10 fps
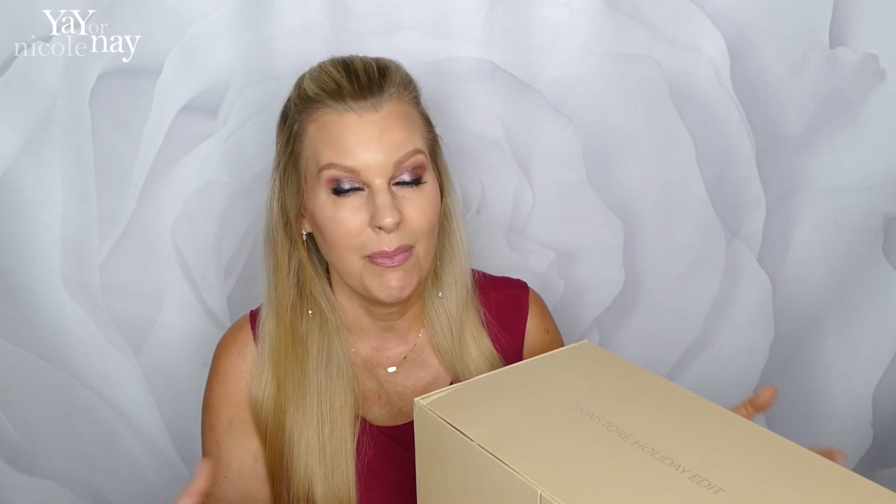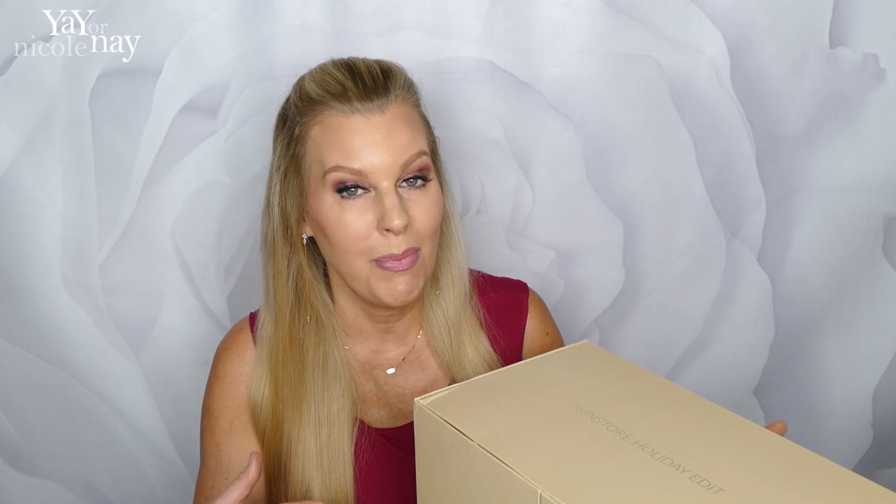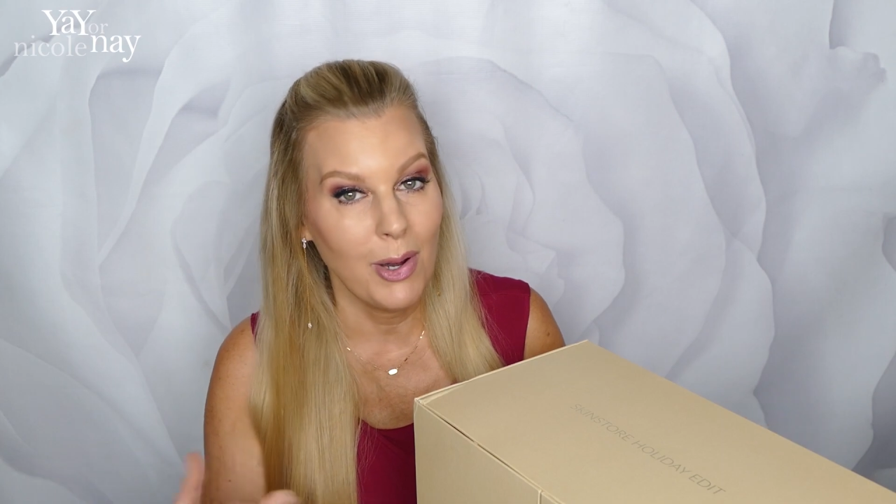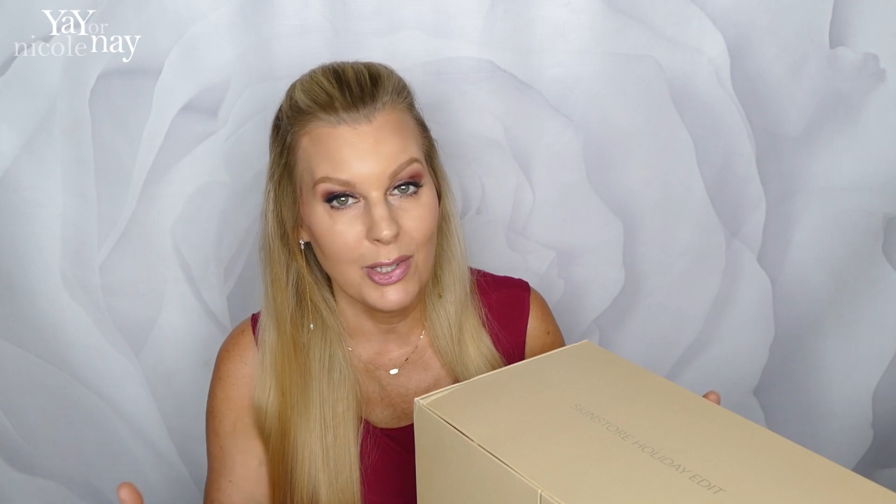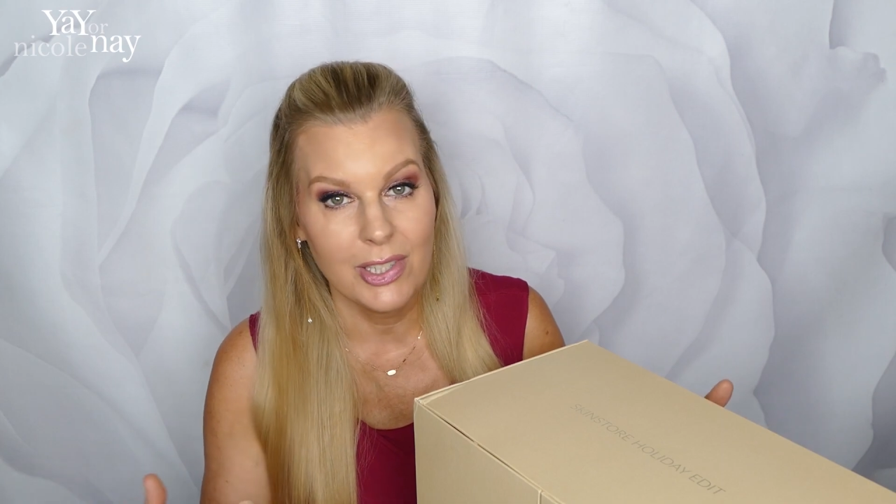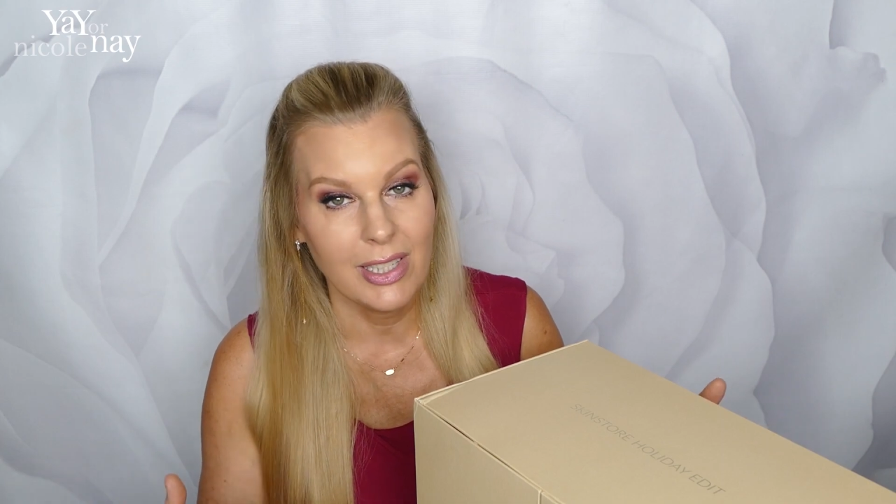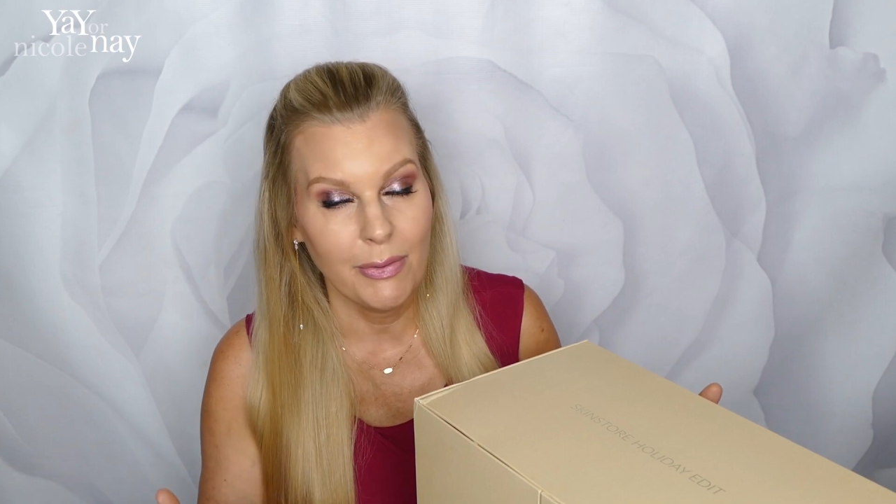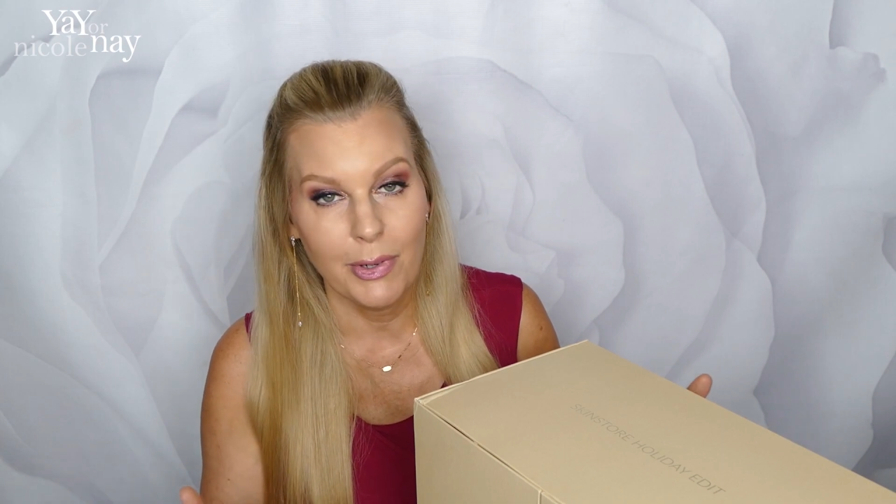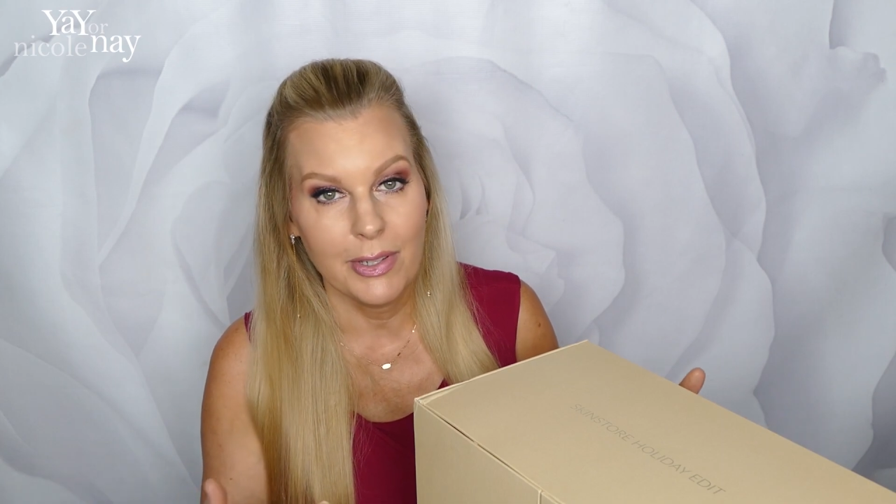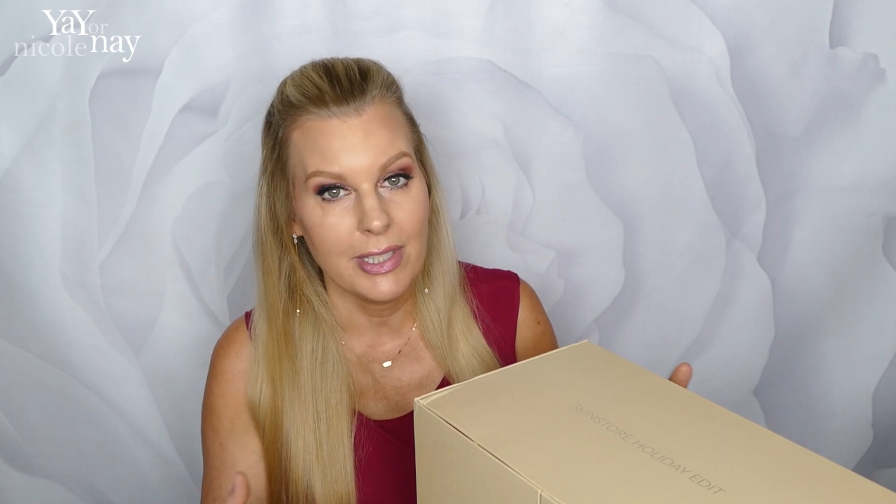partially
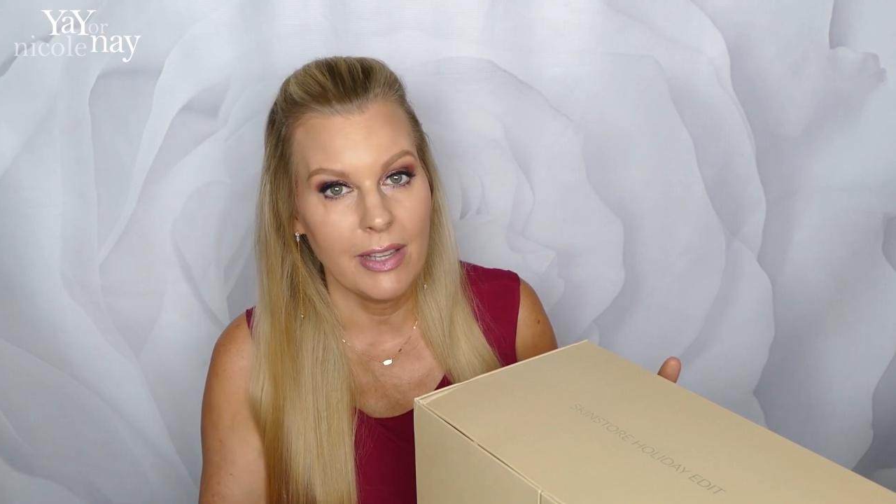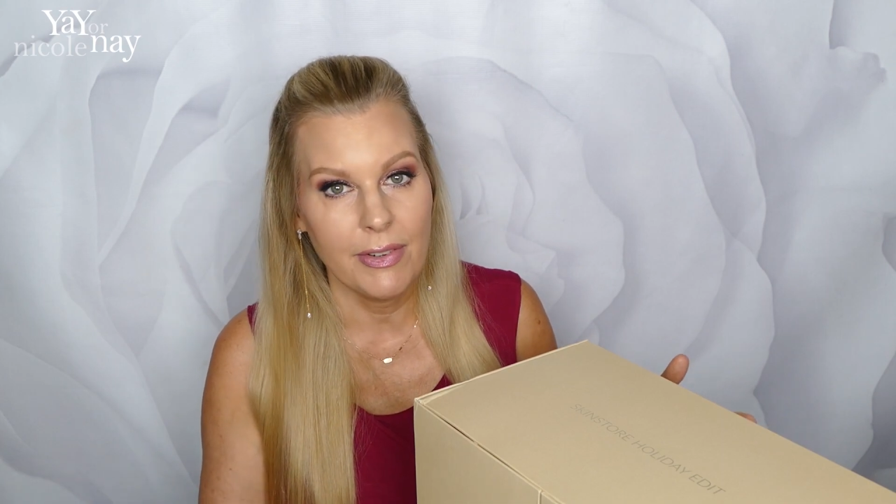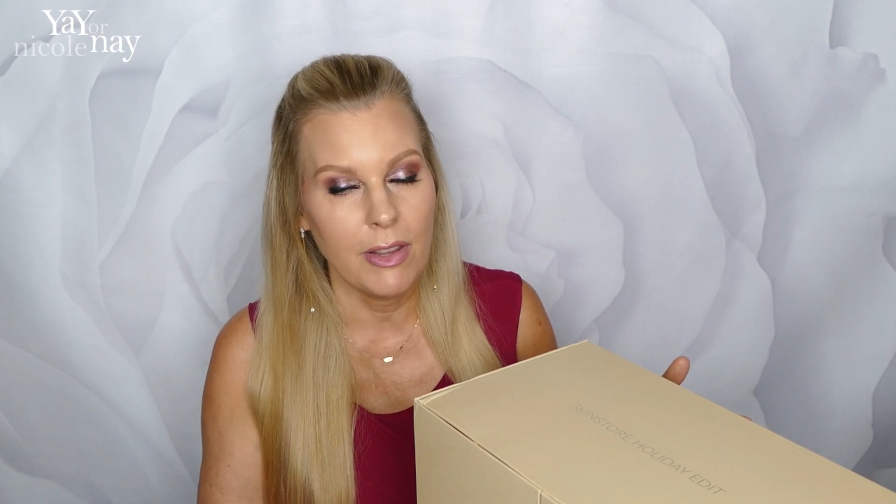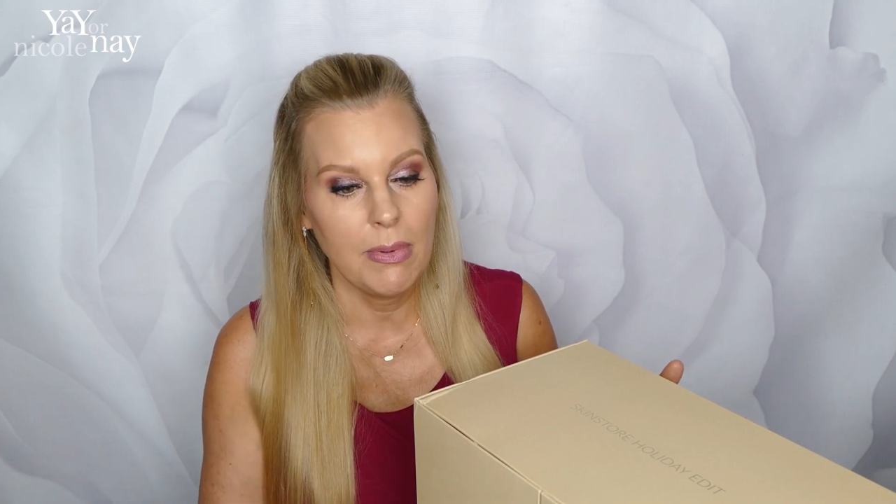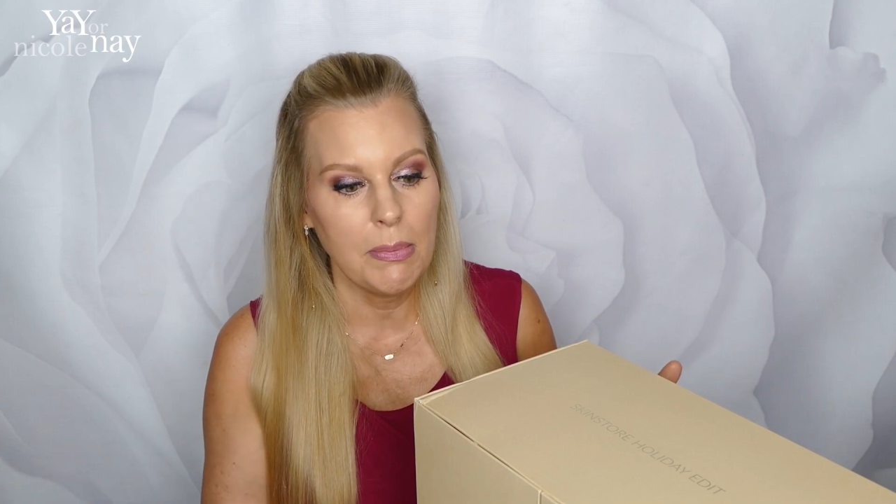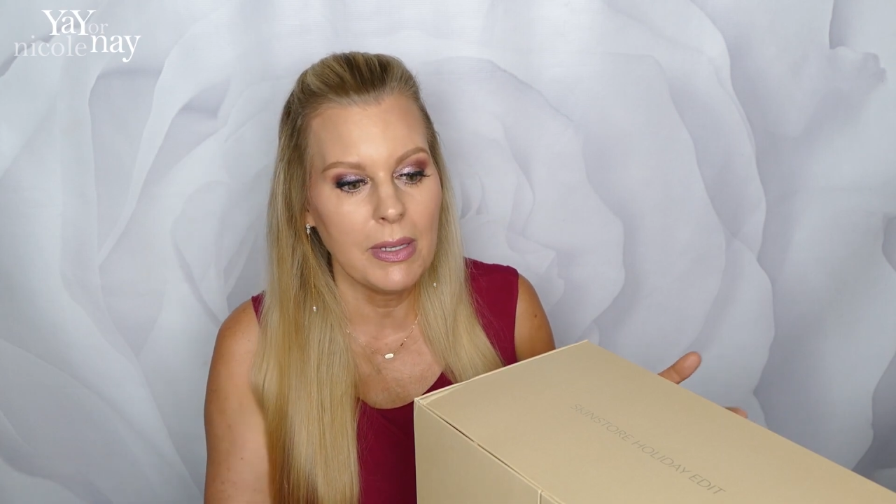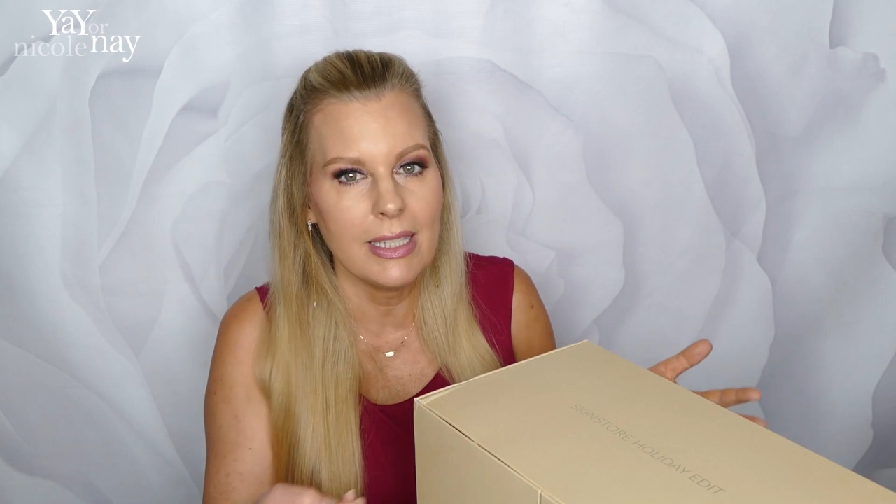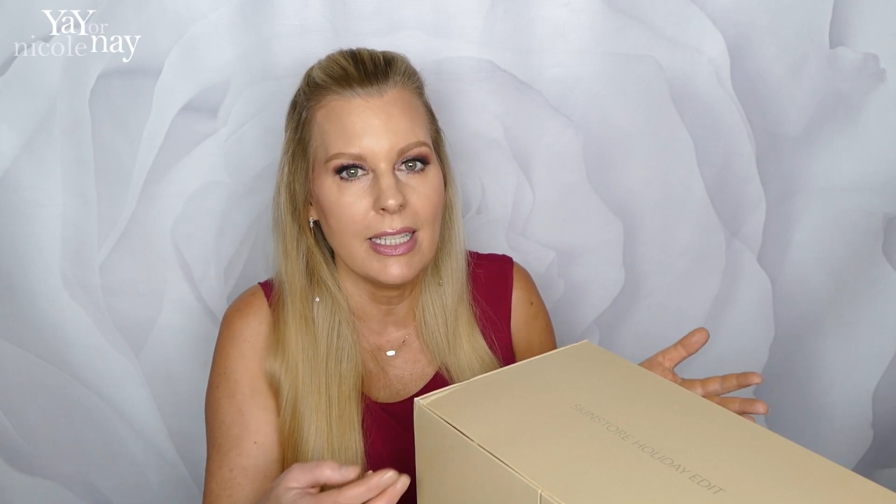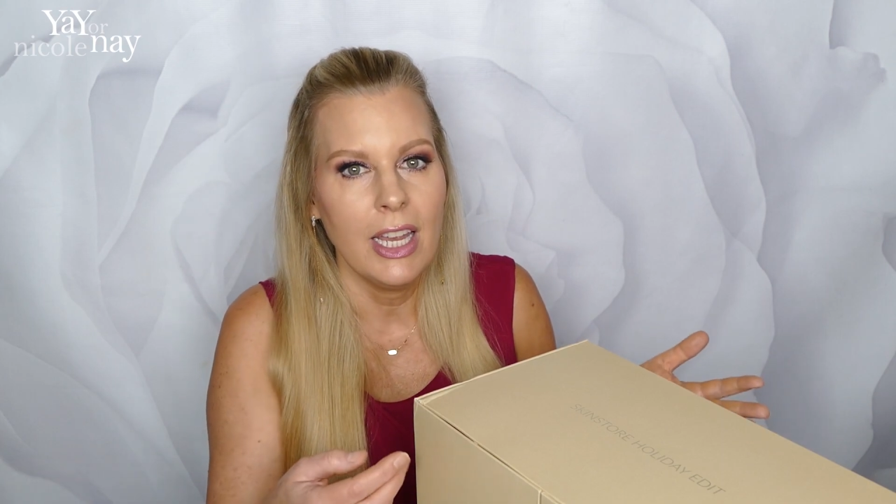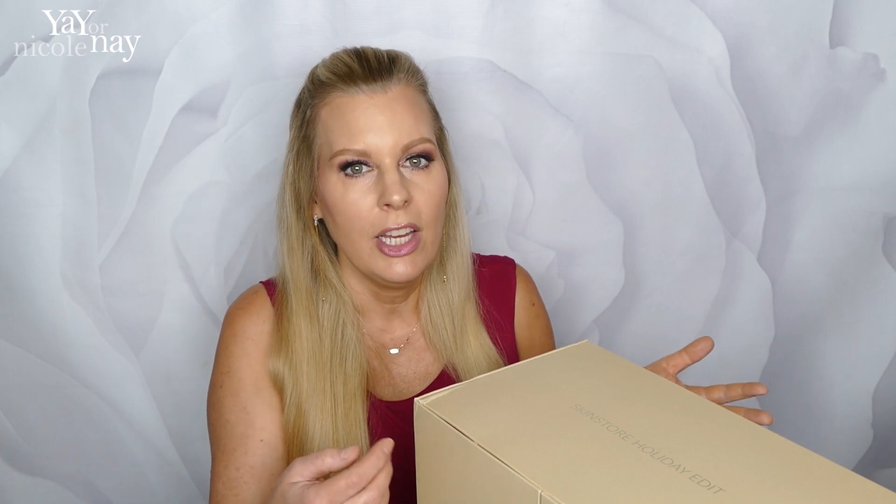for yourself and other people, because,